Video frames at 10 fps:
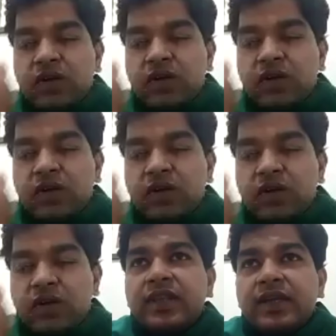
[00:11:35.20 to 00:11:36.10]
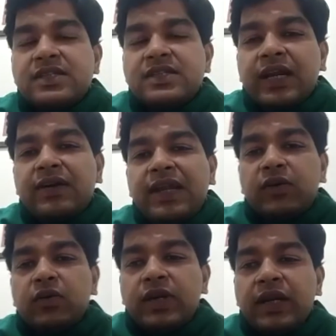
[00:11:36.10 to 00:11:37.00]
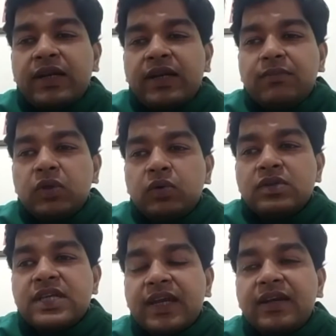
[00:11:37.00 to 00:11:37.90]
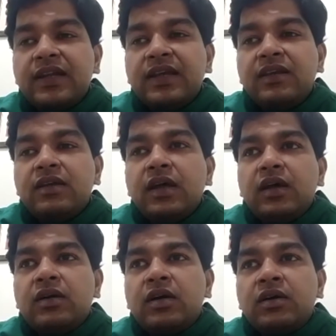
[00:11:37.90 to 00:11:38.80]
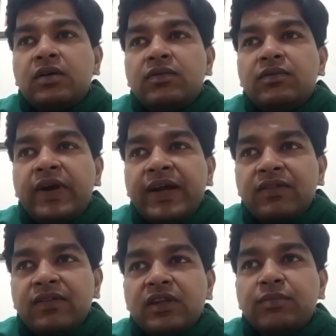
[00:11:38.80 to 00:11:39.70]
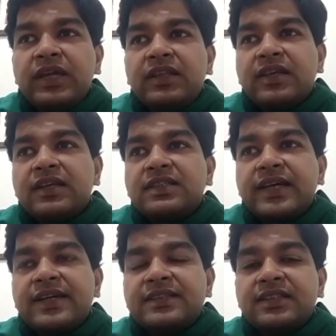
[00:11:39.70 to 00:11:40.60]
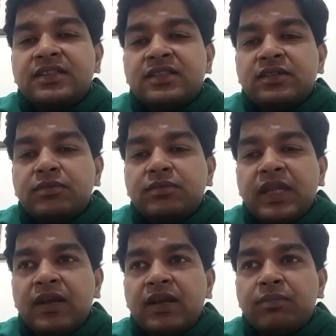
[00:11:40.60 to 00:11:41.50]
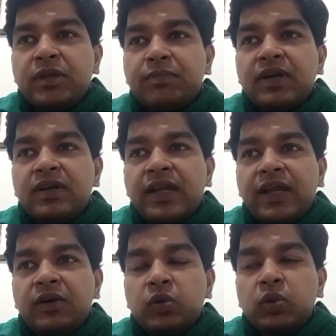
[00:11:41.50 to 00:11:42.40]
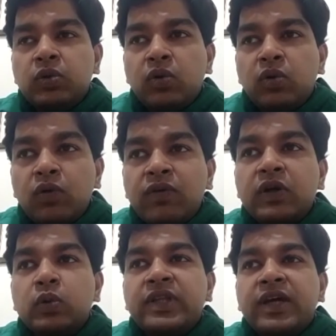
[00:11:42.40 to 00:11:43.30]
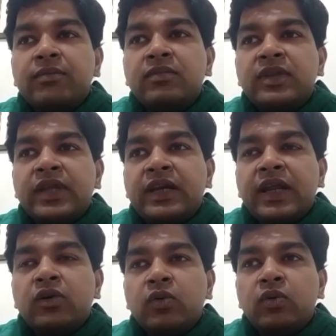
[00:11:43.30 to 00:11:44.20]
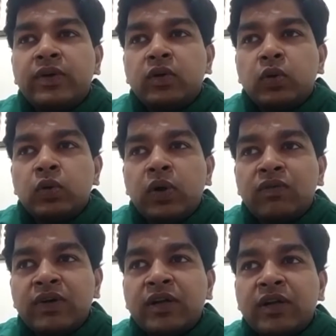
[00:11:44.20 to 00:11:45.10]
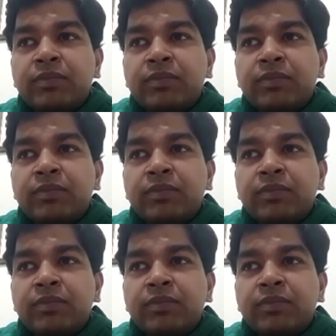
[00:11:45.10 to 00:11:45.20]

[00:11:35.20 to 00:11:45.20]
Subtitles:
the important things that I'd like to let them know. Secondly, while with the breathing exercises, people tend to overdo them. They tend to do over.